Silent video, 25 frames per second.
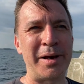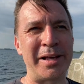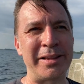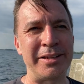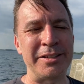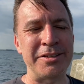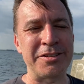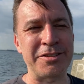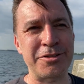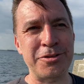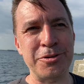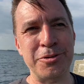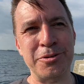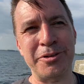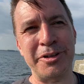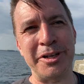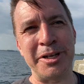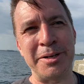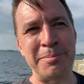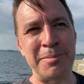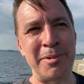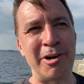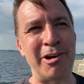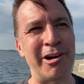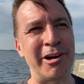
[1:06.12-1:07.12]
this story
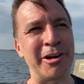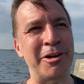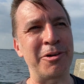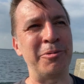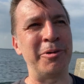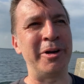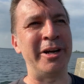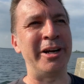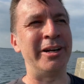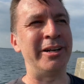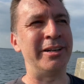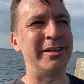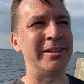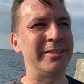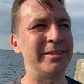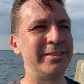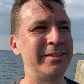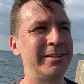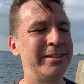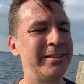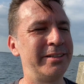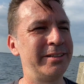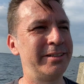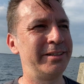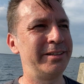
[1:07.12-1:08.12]
in Mark where
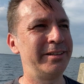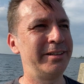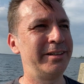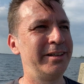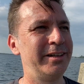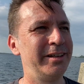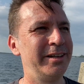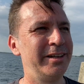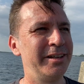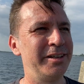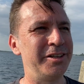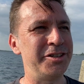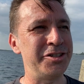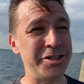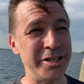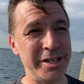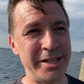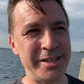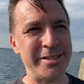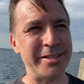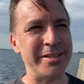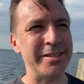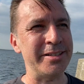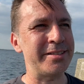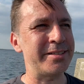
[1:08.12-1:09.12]

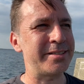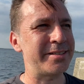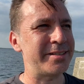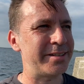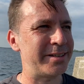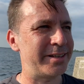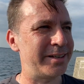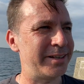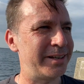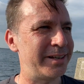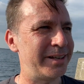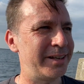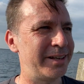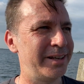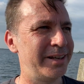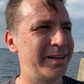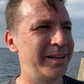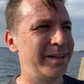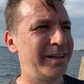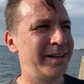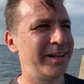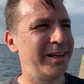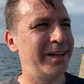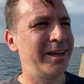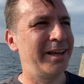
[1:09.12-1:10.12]
Jesus
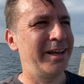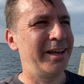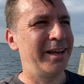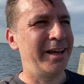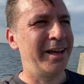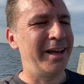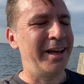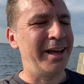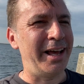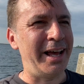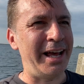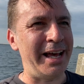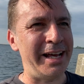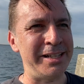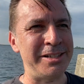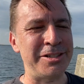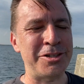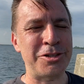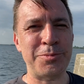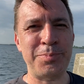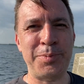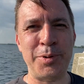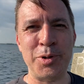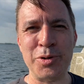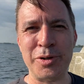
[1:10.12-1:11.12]
had
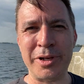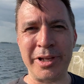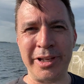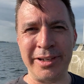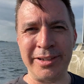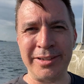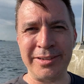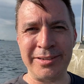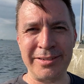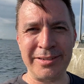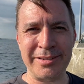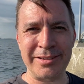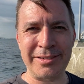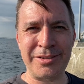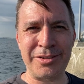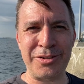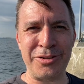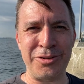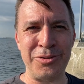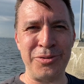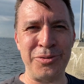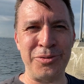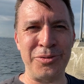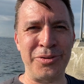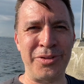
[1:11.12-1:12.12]
spoken
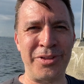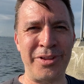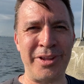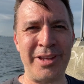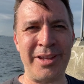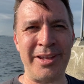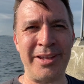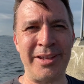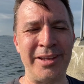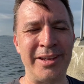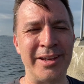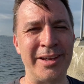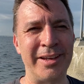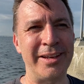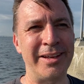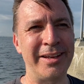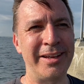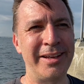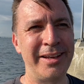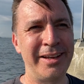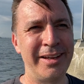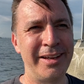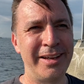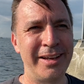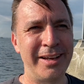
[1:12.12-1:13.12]
to
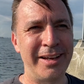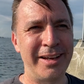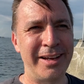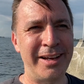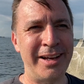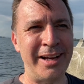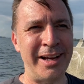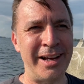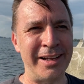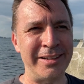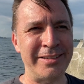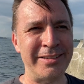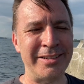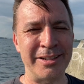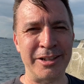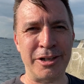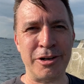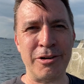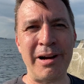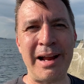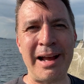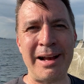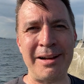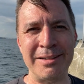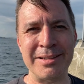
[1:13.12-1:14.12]
the
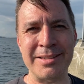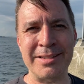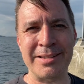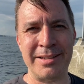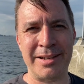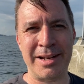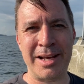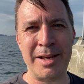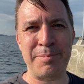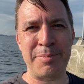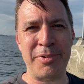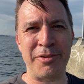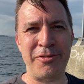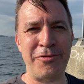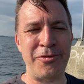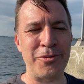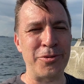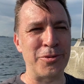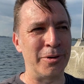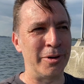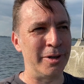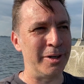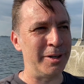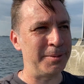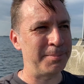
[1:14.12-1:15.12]
crowds the night
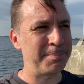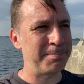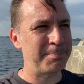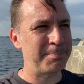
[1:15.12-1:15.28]
before,